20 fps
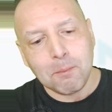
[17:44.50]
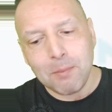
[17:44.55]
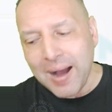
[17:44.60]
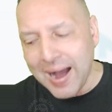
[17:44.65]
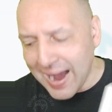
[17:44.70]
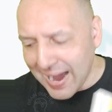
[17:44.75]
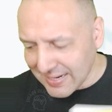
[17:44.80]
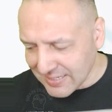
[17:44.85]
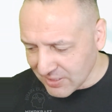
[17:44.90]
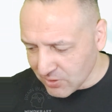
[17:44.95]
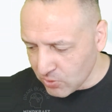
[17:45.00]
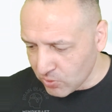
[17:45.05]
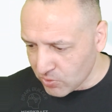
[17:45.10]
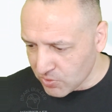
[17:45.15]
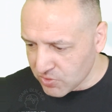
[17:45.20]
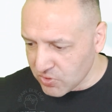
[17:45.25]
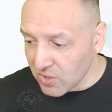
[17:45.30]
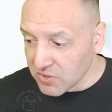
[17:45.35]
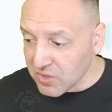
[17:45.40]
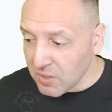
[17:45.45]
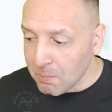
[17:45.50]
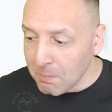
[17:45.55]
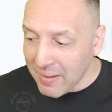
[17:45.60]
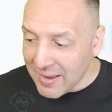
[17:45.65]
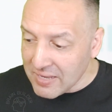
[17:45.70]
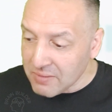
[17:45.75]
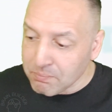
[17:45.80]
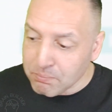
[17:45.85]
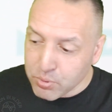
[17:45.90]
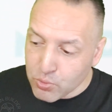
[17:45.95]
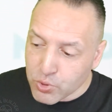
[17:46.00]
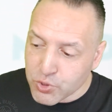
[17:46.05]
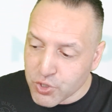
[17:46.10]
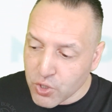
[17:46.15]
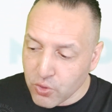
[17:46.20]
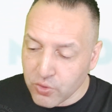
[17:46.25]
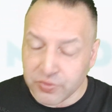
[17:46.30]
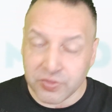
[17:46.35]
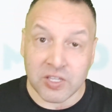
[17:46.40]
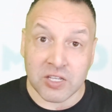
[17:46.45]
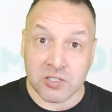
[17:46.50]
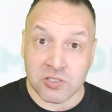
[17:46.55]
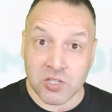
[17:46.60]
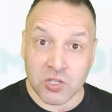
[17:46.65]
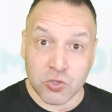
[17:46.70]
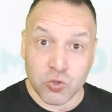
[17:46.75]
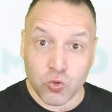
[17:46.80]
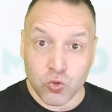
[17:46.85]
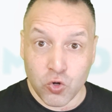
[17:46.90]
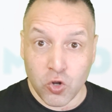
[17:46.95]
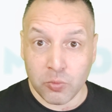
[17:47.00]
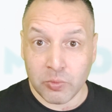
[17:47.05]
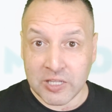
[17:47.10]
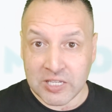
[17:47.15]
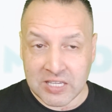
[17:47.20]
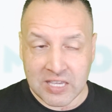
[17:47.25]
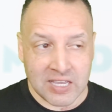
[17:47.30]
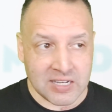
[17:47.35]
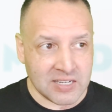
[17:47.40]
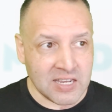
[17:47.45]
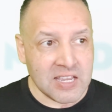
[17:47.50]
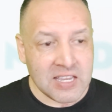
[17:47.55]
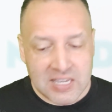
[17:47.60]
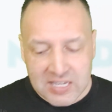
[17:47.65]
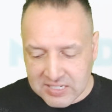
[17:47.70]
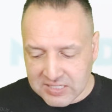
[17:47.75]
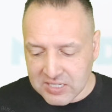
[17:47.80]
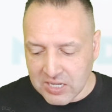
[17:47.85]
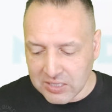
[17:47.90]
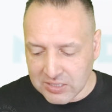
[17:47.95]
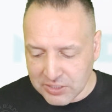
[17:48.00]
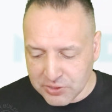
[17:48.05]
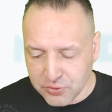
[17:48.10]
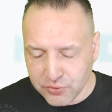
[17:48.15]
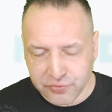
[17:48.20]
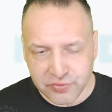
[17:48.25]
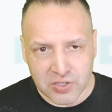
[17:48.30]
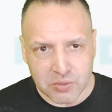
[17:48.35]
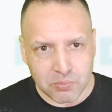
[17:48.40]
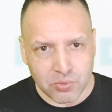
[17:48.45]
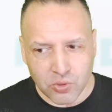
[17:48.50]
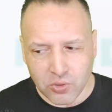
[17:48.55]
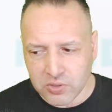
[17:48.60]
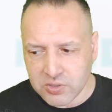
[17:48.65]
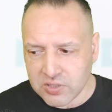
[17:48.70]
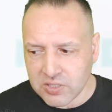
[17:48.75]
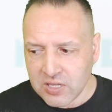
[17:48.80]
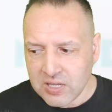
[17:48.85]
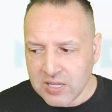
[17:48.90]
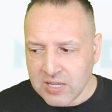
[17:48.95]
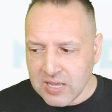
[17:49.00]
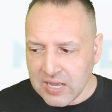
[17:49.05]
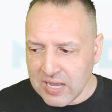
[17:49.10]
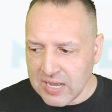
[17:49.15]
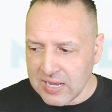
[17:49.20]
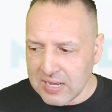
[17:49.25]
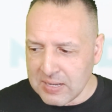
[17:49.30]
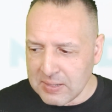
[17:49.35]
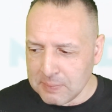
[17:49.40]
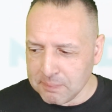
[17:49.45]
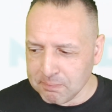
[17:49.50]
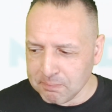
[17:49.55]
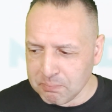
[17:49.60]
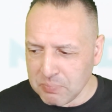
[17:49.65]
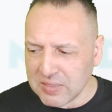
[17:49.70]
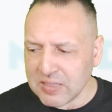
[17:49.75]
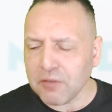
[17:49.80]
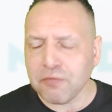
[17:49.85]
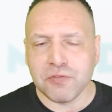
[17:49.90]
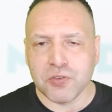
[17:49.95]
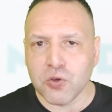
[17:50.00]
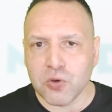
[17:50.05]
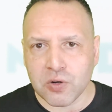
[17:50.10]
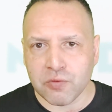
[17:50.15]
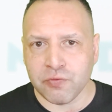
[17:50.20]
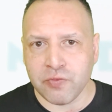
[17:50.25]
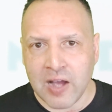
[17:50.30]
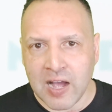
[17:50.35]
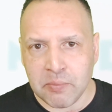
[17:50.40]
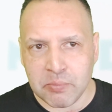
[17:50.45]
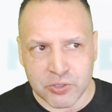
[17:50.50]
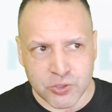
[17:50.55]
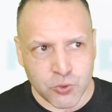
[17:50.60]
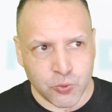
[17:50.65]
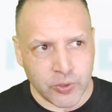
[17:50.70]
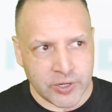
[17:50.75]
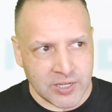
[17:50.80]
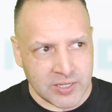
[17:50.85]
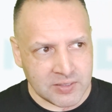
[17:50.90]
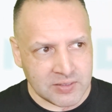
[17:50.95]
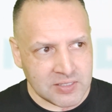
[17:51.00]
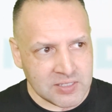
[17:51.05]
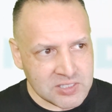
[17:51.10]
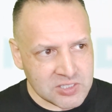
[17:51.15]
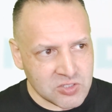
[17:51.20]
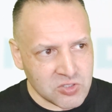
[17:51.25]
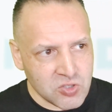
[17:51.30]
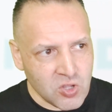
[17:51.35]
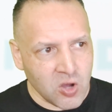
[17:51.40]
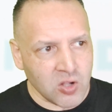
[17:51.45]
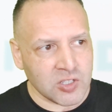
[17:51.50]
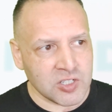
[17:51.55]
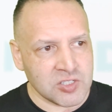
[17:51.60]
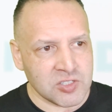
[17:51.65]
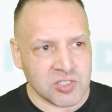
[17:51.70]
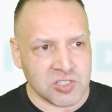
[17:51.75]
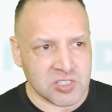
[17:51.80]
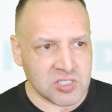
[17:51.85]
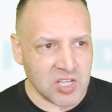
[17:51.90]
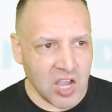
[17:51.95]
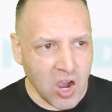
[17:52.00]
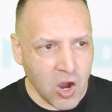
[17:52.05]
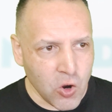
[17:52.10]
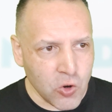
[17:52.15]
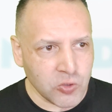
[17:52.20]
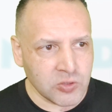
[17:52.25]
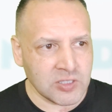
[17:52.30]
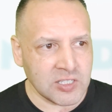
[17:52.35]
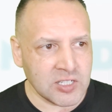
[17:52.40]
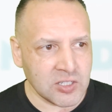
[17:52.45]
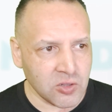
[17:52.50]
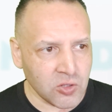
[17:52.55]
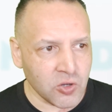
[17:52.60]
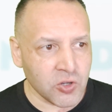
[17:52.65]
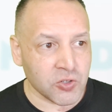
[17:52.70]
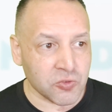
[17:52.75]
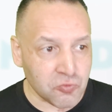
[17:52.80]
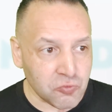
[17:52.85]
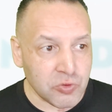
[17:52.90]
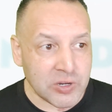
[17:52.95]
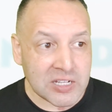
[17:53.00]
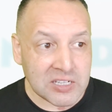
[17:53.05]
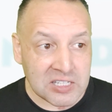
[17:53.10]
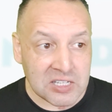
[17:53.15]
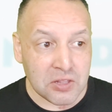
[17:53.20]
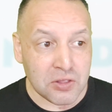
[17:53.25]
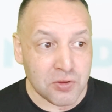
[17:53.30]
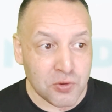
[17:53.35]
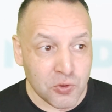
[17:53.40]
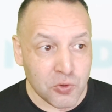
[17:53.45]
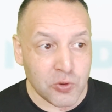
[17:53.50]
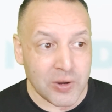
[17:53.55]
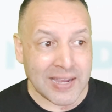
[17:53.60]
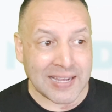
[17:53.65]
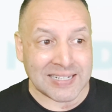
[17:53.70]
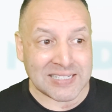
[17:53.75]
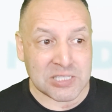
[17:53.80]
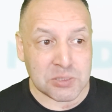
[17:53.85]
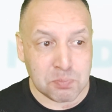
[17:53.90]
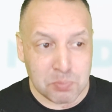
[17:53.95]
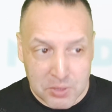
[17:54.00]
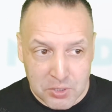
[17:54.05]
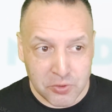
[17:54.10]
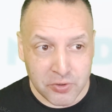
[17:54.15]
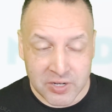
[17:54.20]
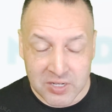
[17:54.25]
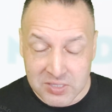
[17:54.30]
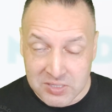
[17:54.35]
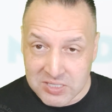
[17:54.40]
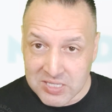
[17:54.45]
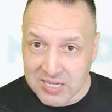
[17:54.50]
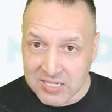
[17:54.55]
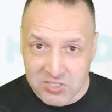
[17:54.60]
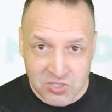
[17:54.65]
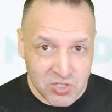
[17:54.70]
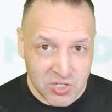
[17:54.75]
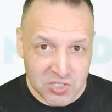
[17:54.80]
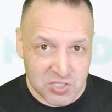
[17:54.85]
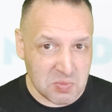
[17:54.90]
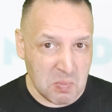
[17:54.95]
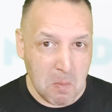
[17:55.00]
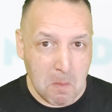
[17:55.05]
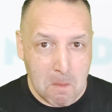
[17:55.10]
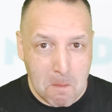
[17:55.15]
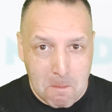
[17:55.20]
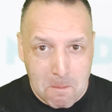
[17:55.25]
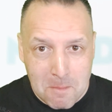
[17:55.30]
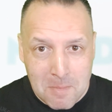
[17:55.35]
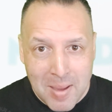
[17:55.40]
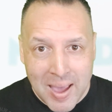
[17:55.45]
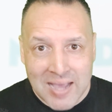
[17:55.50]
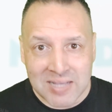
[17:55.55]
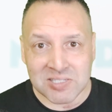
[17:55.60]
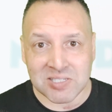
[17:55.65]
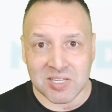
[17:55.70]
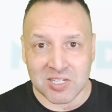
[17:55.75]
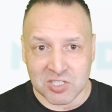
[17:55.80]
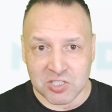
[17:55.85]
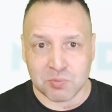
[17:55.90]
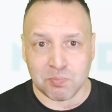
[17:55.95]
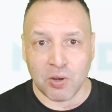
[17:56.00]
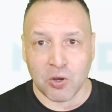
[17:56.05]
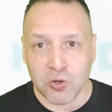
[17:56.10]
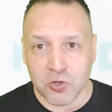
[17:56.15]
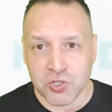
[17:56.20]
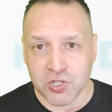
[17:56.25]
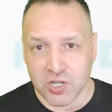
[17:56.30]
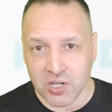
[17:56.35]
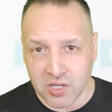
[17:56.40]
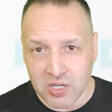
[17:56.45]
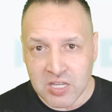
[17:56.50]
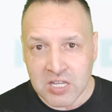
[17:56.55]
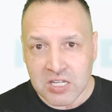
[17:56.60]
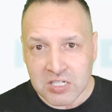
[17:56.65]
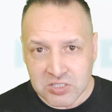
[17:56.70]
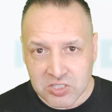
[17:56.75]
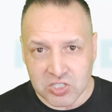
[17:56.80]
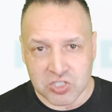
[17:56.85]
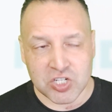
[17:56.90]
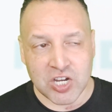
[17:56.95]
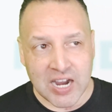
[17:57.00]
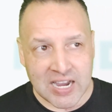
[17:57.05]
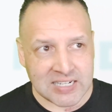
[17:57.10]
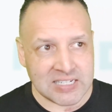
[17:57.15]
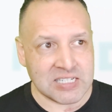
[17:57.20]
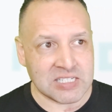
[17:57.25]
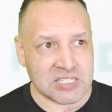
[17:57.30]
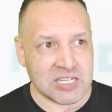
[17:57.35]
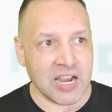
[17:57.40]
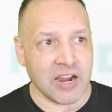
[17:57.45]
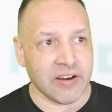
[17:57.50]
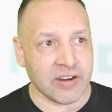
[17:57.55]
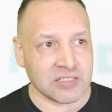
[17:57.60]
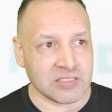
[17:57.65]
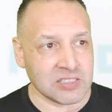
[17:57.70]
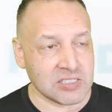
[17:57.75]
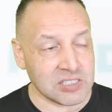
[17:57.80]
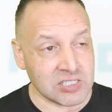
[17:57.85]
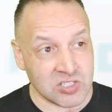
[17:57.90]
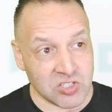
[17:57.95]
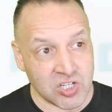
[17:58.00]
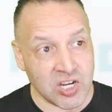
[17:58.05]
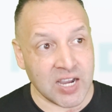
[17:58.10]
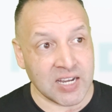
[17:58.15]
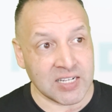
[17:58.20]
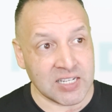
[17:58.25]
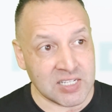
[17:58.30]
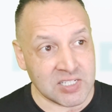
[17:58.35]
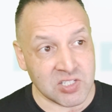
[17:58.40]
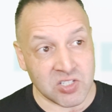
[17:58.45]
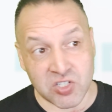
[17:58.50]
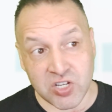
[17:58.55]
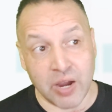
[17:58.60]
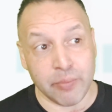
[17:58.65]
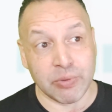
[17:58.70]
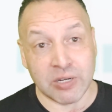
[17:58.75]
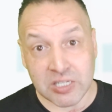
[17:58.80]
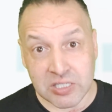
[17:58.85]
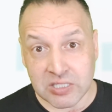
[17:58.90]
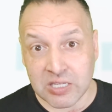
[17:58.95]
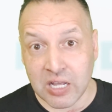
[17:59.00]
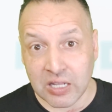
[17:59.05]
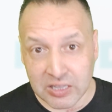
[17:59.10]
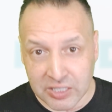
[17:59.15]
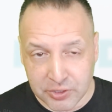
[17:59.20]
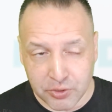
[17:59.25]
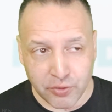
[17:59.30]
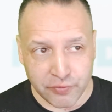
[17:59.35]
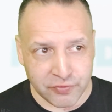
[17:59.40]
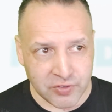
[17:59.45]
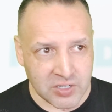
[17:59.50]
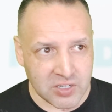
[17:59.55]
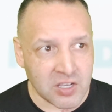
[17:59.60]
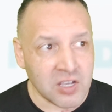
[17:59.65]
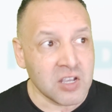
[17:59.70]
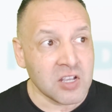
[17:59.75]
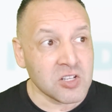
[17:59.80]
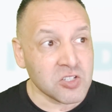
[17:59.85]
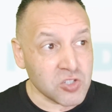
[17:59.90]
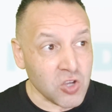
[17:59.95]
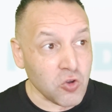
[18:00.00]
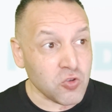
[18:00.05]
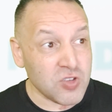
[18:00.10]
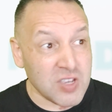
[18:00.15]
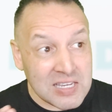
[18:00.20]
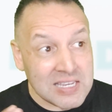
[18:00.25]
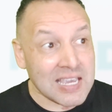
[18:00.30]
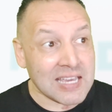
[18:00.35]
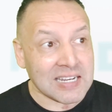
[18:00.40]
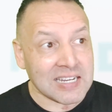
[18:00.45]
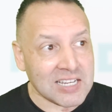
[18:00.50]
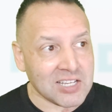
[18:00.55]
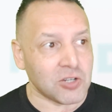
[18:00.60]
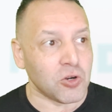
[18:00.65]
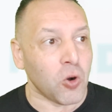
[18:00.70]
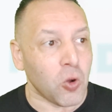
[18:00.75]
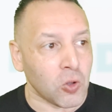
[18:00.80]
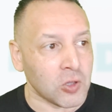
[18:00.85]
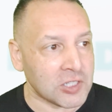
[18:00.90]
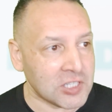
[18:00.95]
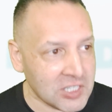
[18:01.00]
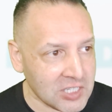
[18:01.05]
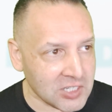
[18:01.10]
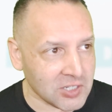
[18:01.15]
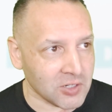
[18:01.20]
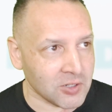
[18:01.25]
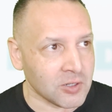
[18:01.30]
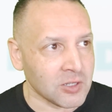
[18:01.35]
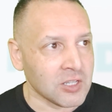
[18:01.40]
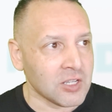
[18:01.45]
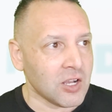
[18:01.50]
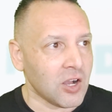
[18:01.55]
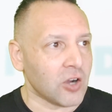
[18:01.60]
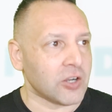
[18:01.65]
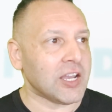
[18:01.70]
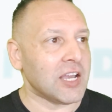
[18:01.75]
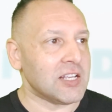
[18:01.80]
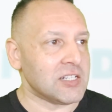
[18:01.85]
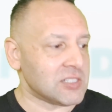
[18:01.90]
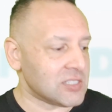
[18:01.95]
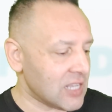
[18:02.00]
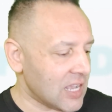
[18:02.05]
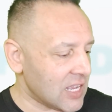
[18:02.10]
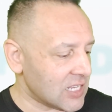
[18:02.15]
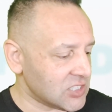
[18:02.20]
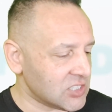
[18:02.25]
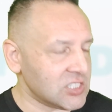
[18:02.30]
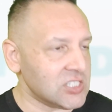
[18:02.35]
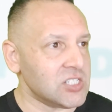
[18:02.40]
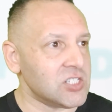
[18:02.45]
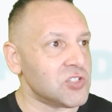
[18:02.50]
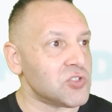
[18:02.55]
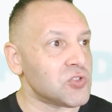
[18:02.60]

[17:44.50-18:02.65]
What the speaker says: particles, not the main bushou and things that you'd normally get in calligraphy books. But they're few and far between. This knowledge is only learnt really through experience and just mass exposure to Chinese characters and Chinese and Japanese calligraphy. So you're getting it all here. Okay, sa shi